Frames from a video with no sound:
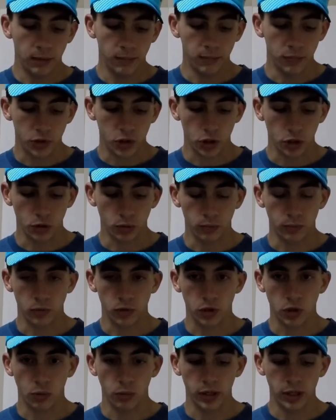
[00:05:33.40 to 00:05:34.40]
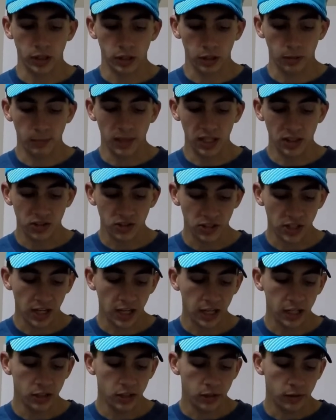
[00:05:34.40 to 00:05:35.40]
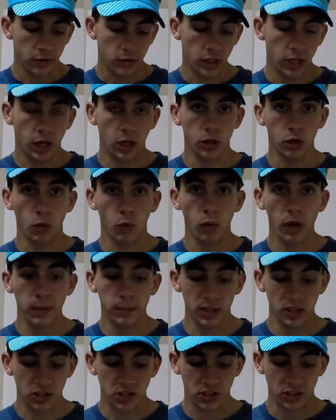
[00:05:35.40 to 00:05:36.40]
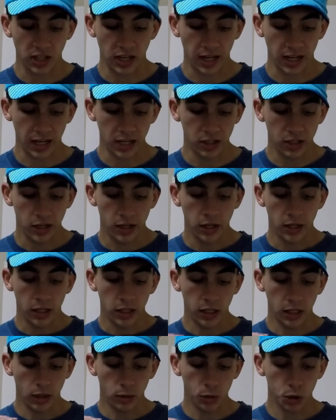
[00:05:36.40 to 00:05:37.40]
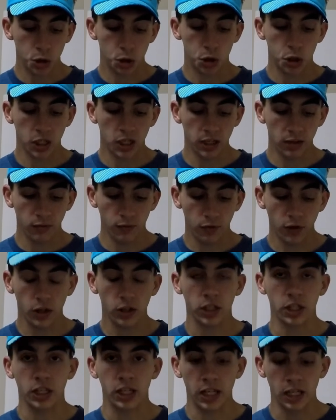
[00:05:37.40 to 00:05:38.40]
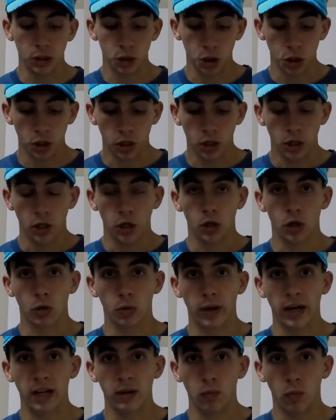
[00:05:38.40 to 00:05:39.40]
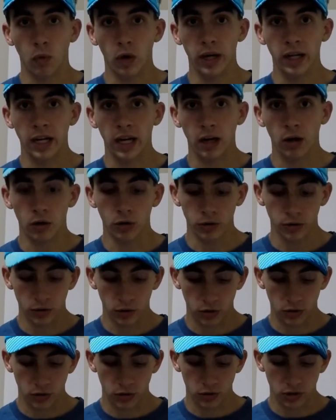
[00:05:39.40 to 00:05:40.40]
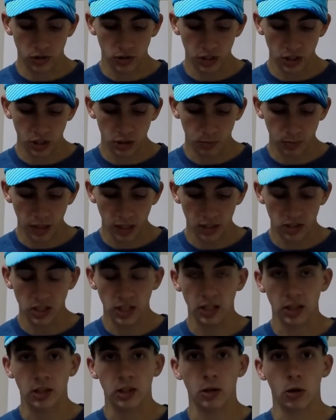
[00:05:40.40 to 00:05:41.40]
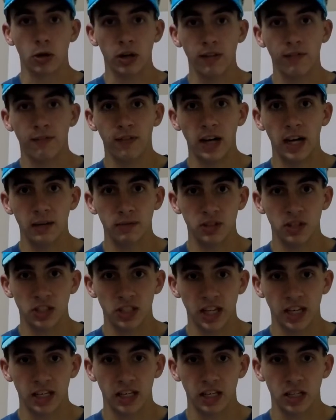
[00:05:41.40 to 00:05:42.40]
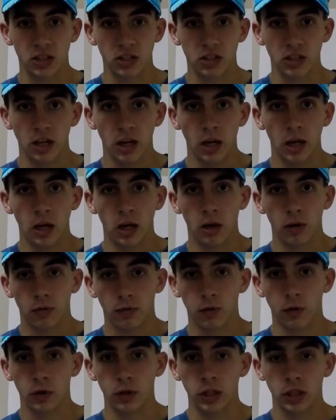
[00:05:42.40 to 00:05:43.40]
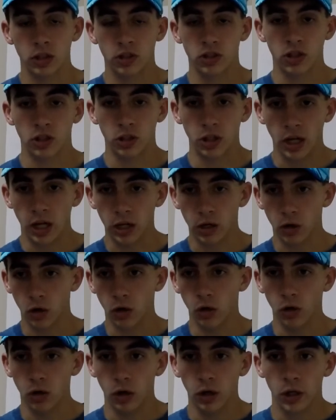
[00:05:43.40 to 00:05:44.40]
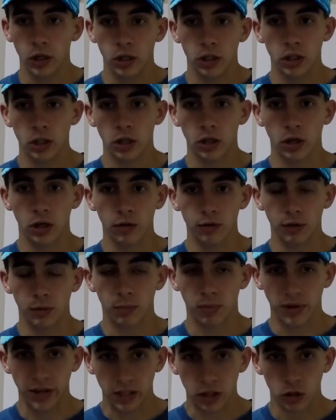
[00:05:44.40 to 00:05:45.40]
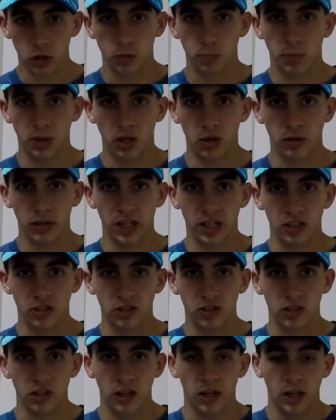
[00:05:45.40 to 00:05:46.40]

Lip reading: to win on the men's side. On the women's side, it was Jen Vukanich, who ran 1 hour, 6 minutes, and 35 seconds for its inaugural year of the Breakers bonus.